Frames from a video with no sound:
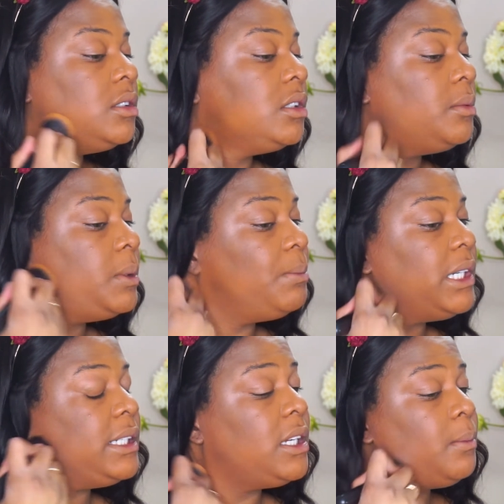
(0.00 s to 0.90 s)
I'm gonna bring
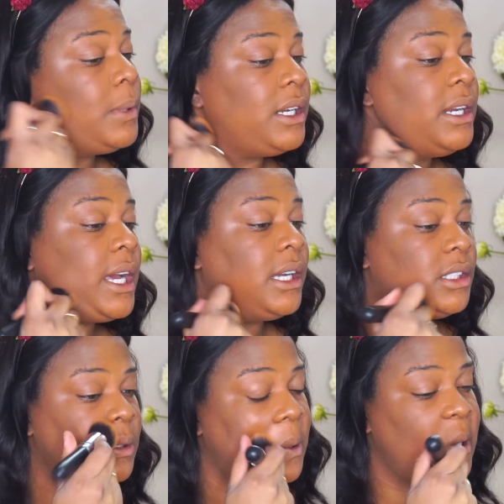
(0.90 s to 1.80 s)
it down my neck
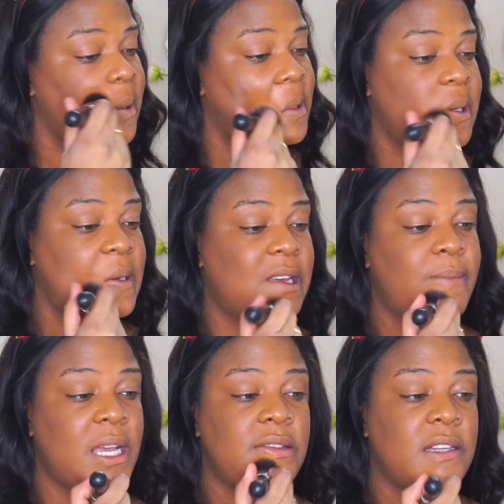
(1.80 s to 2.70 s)
just in case it's not
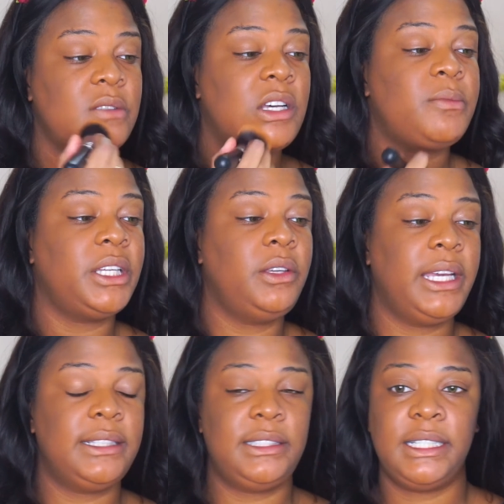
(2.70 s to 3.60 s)
matching too well. But you
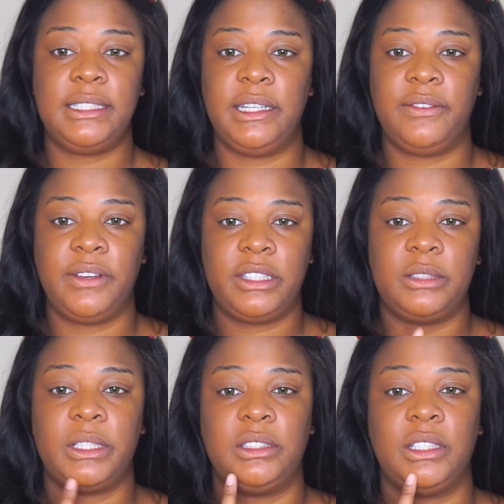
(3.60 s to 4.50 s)
can see a difference,
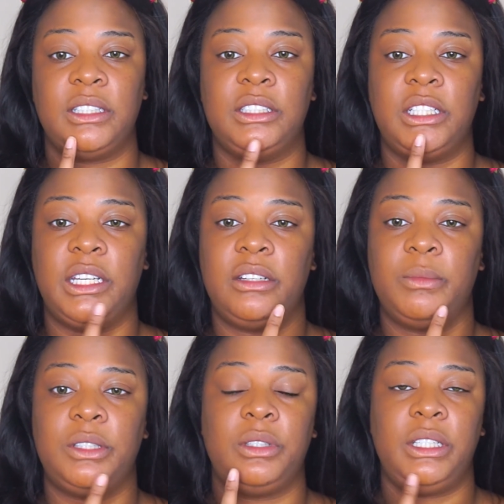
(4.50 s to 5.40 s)
especially on the chin
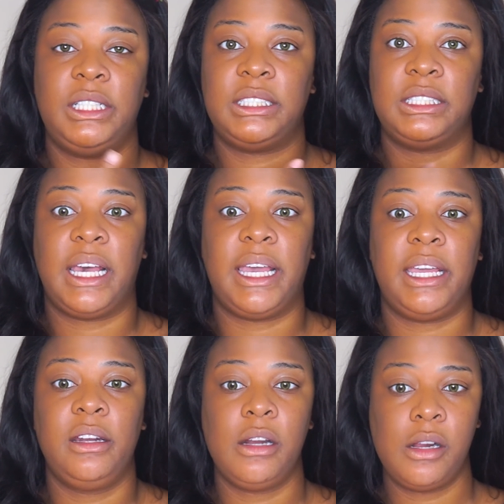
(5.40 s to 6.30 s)
between each
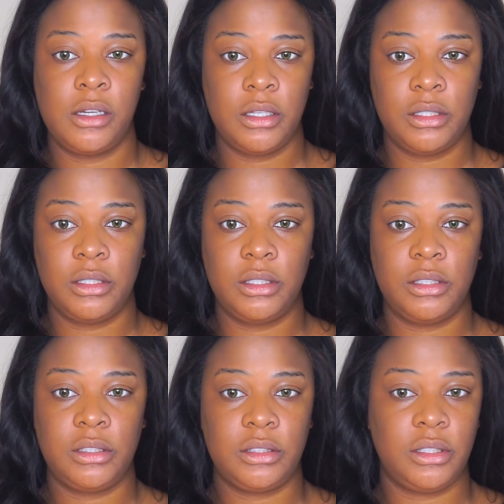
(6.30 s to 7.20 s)
side.
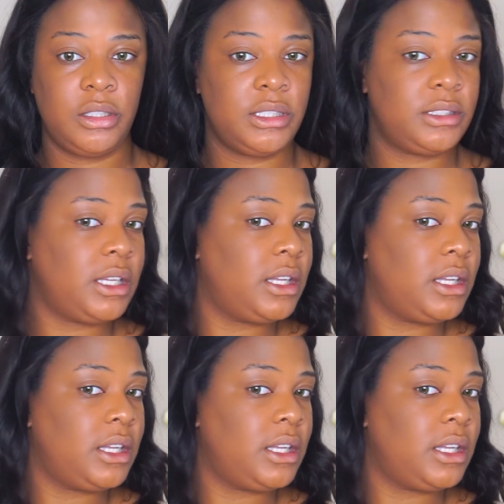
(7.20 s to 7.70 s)
So there's